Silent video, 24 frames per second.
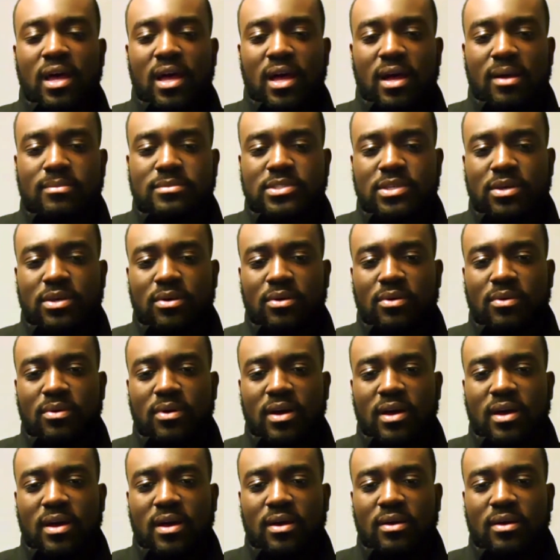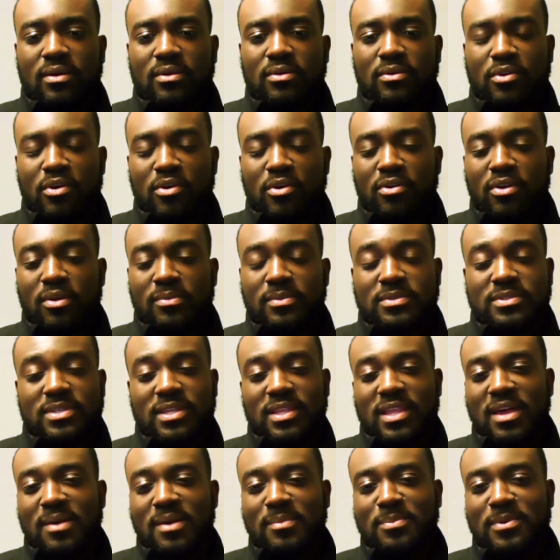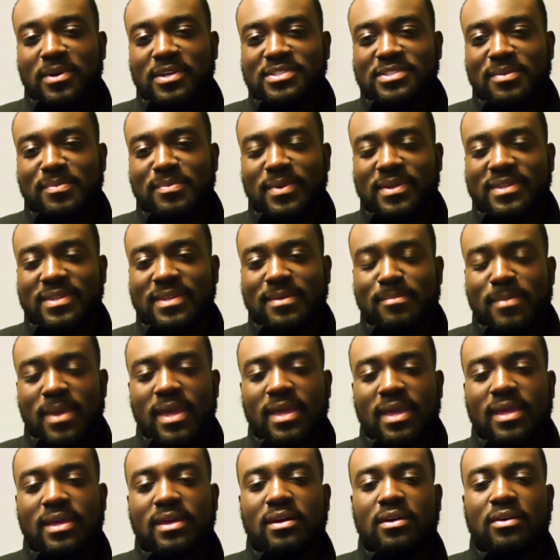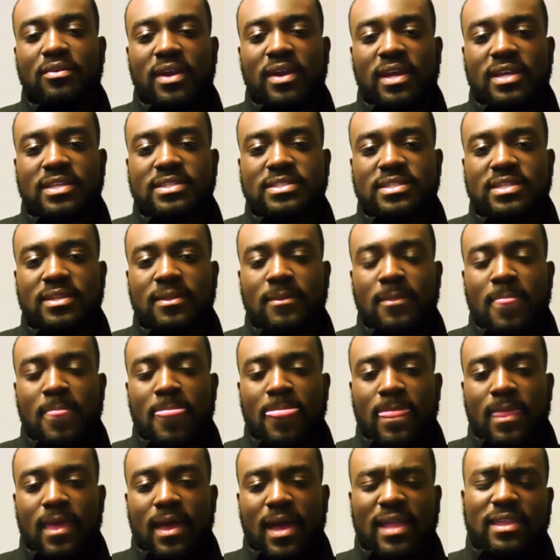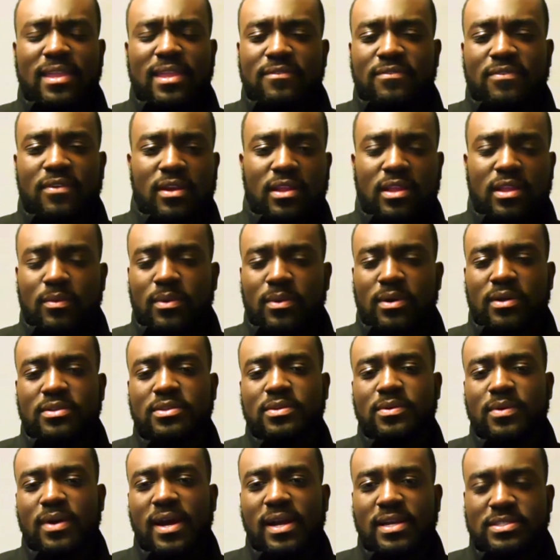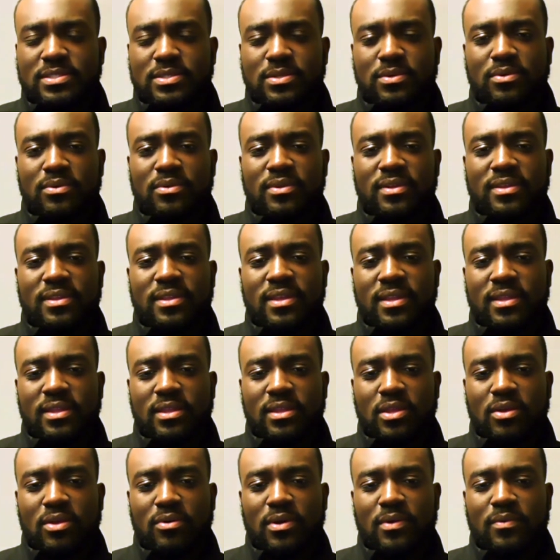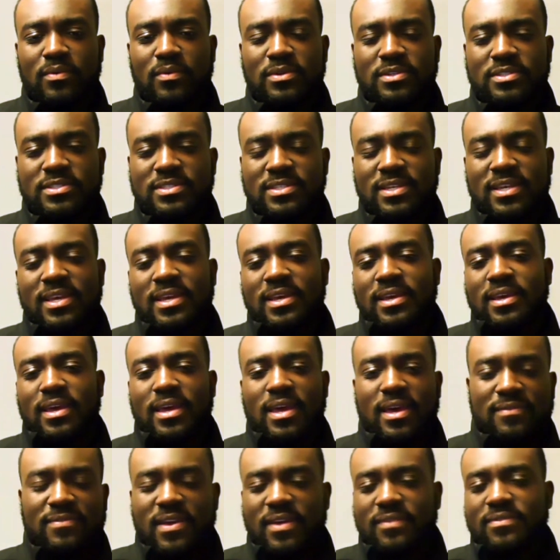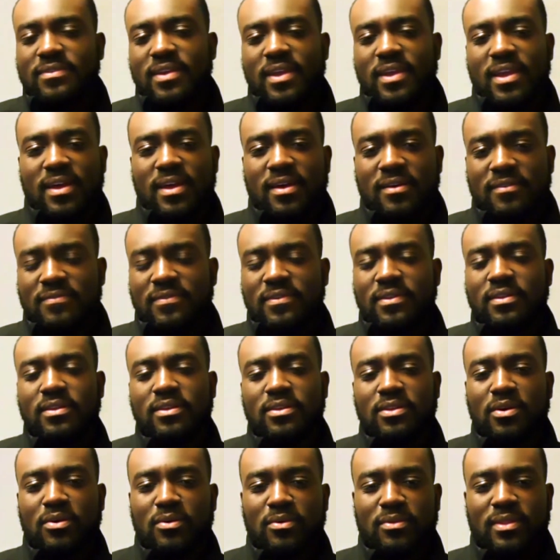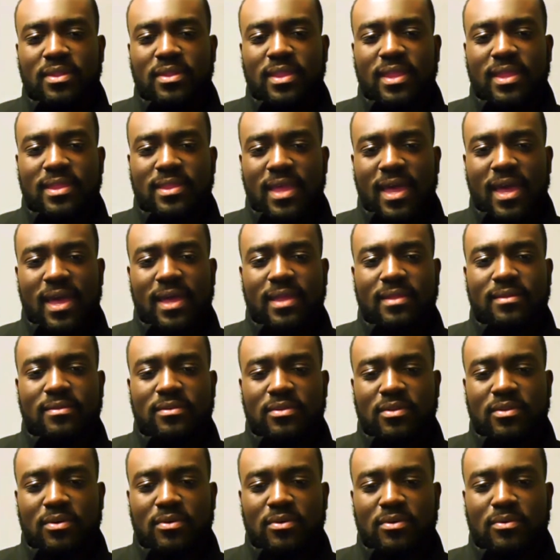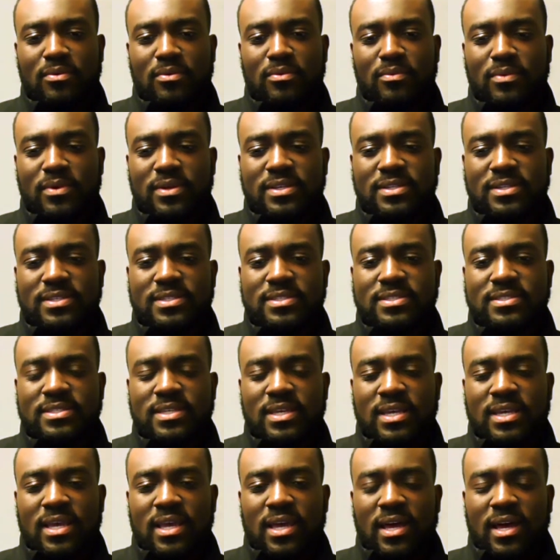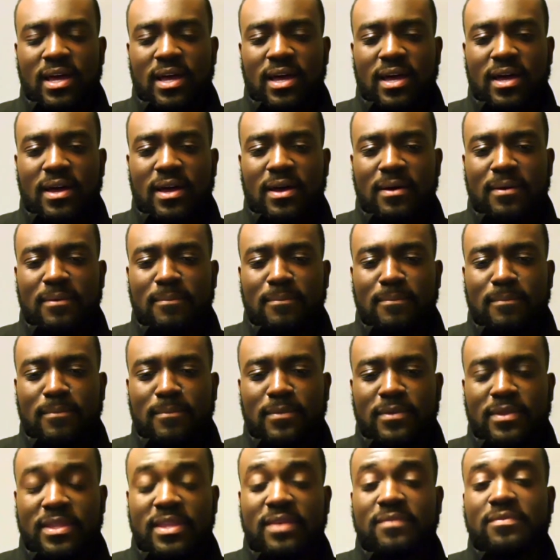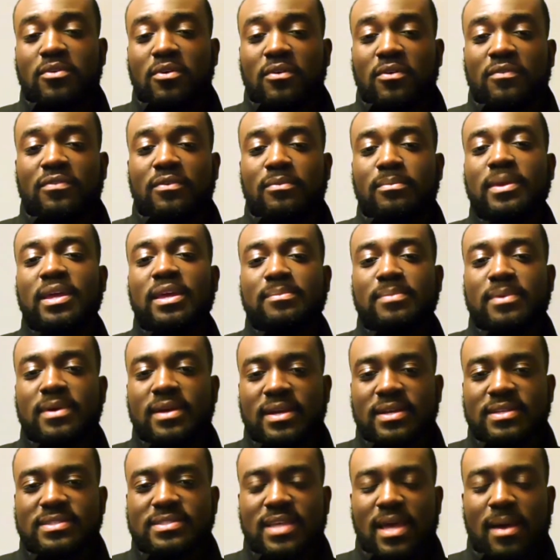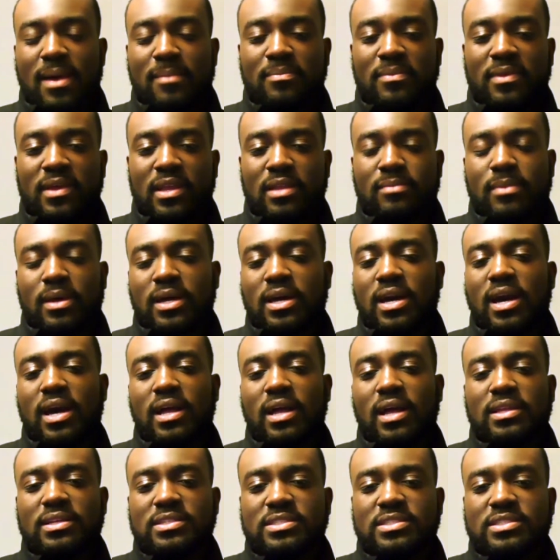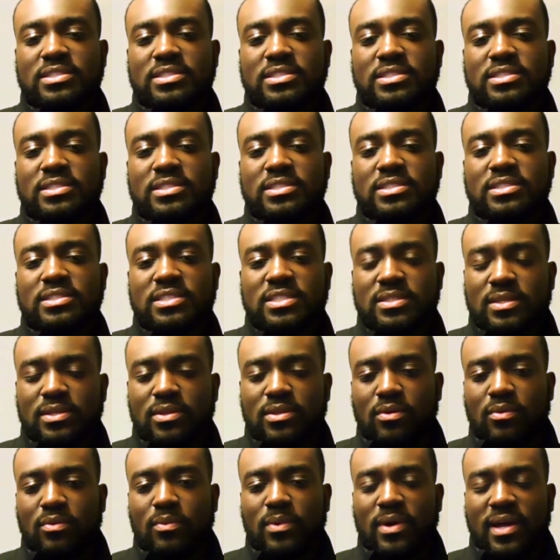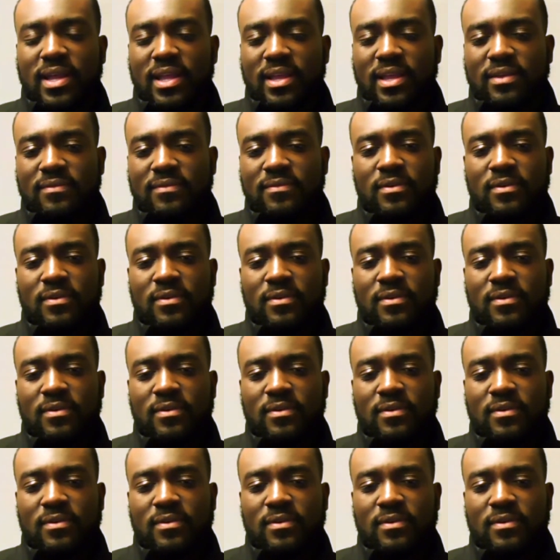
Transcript: So growing up, there's a lot of pressure on me to make good grades, and I did fairly well until high school, and then it was F after F, and that was difficult for me because I'm thinking about college and what kind of